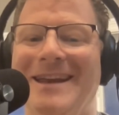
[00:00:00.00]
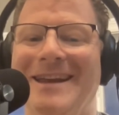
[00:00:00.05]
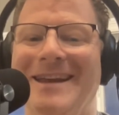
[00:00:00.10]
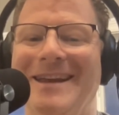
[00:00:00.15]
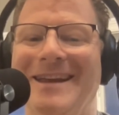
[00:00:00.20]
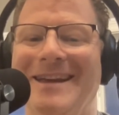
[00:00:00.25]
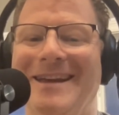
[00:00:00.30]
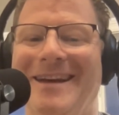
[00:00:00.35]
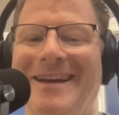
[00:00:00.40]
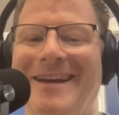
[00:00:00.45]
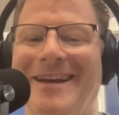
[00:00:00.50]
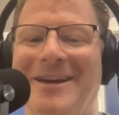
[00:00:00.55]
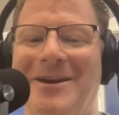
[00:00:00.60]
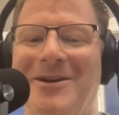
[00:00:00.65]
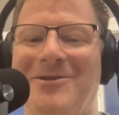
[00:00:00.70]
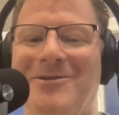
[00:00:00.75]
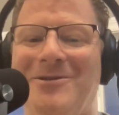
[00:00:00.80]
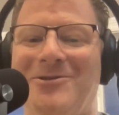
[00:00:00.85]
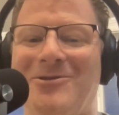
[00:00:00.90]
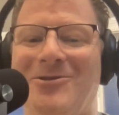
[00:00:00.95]
I
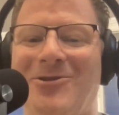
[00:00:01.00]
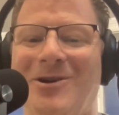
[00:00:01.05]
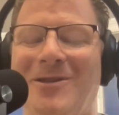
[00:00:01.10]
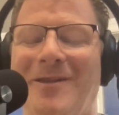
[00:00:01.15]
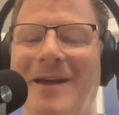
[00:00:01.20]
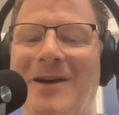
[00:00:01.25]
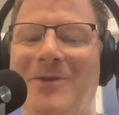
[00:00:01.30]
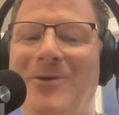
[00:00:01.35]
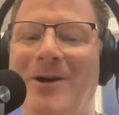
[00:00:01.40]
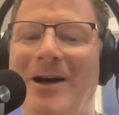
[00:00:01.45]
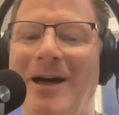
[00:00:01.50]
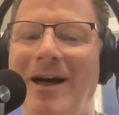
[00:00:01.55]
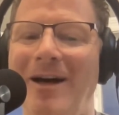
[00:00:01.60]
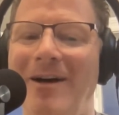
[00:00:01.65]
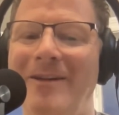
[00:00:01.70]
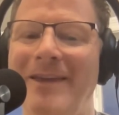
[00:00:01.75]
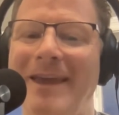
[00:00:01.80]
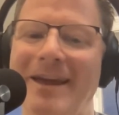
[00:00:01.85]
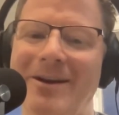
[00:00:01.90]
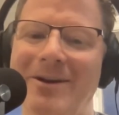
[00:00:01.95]
hear the story like,
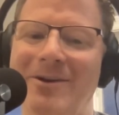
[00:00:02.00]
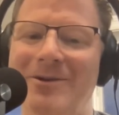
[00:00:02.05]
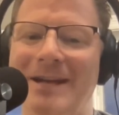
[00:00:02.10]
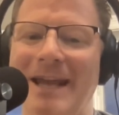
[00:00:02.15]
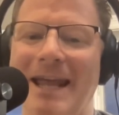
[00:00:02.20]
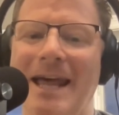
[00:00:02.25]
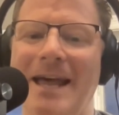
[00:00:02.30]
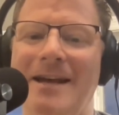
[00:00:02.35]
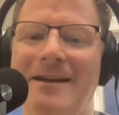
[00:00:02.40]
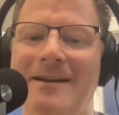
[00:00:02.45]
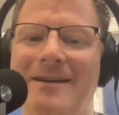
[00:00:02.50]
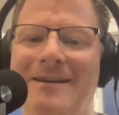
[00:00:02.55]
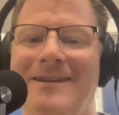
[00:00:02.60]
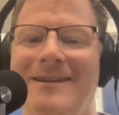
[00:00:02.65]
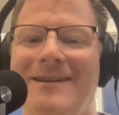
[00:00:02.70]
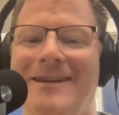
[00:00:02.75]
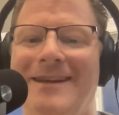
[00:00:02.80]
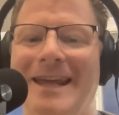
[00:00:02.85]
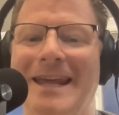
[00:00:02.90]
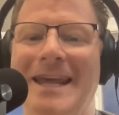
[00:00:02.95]
well, Dad,
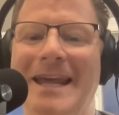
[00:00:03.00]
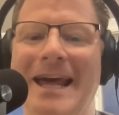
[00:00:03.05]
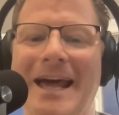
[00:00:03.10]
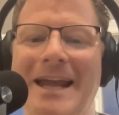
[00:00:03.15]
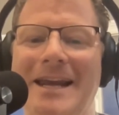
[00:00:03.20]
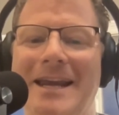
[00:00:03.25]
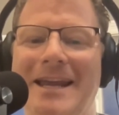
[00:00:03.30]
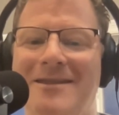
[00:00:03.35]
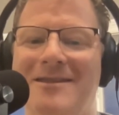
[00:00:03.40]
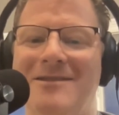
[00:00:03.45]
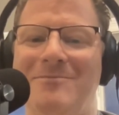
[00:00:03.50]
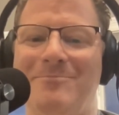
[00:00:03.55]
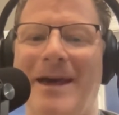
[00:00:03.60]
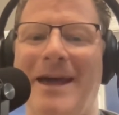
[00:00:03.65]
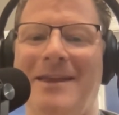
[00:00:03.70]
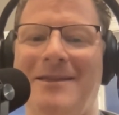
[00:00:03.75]
he kind of gets a bad